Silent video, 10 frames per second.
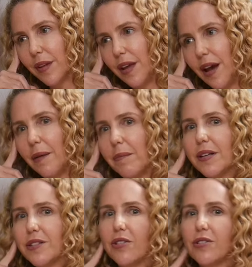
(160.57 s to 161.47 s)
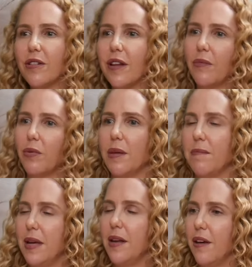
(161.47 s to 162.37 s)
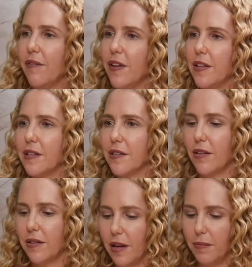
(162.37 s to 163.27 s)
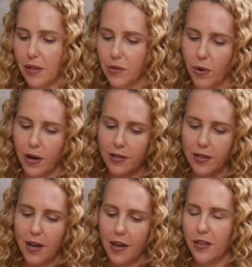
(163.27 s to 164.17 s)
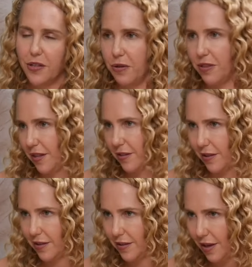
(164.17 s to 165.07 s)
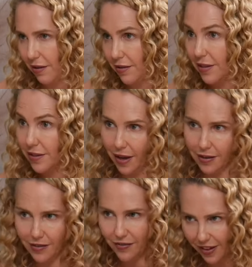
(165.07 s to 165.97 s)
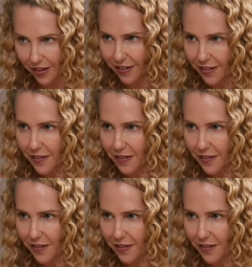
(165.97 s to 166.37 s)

Yeah. But it's also like what the media feeds us all the time. Because mm-hmm. what is the two things that sells sex and fear?